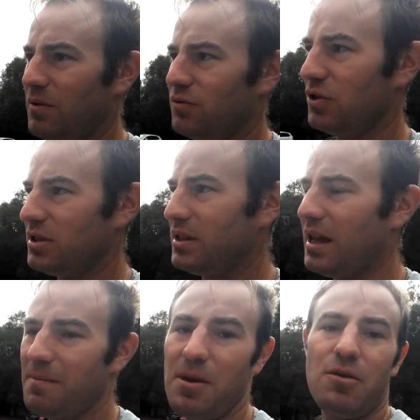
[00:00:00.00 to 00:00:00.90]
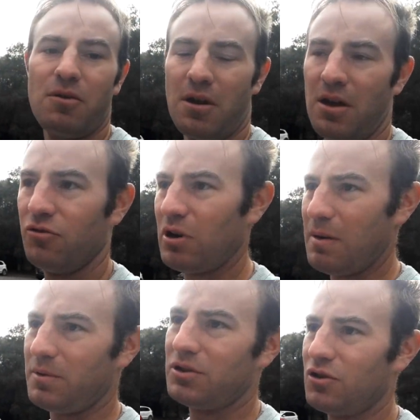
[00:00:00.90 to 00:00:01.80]
it was just a DMU, train
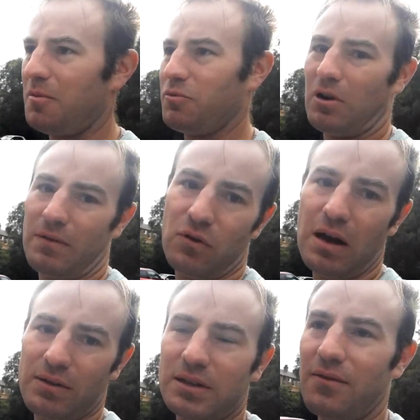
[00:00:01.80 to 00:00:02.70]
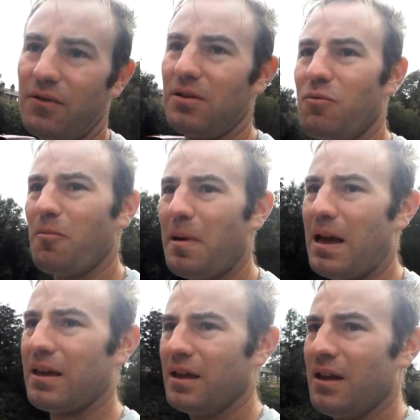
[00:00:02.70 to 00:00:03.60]
would have stopped, driver got out to the other end and walked
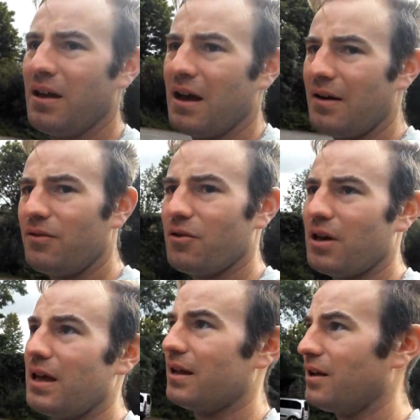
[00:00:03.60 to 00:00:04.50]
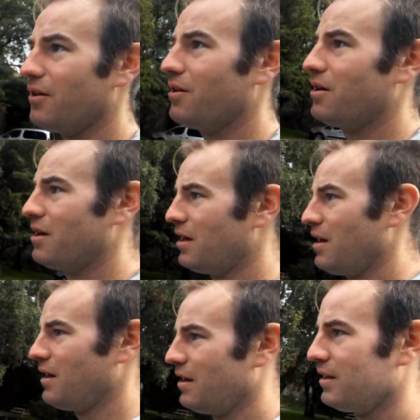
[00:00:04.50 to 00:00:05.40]
back. Have a look here though.
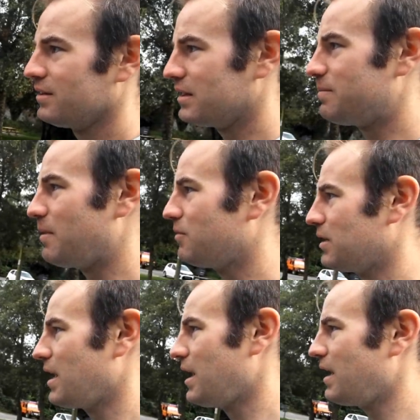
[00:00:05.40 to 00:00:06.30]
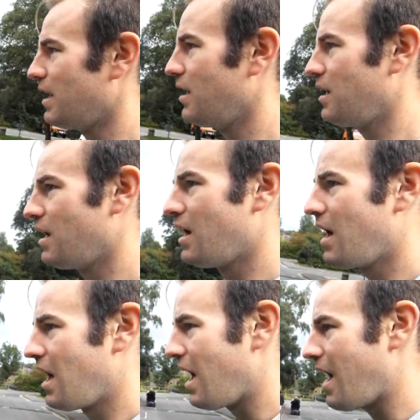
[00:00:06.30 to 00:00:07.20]
This building here
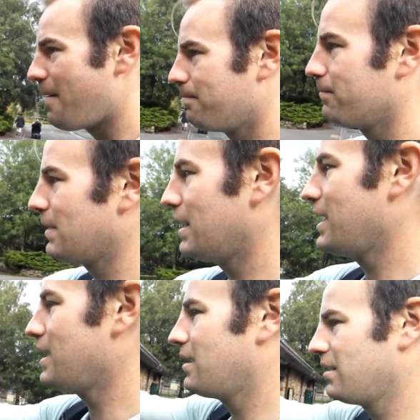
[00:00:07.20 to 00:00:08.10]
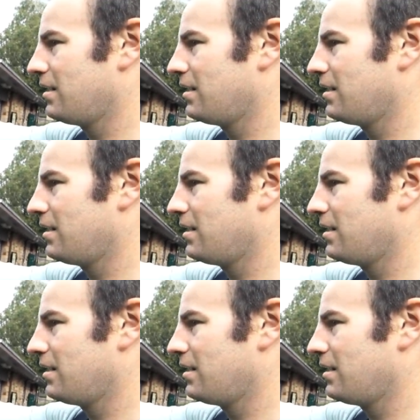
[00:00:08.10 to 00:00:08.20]
um, and here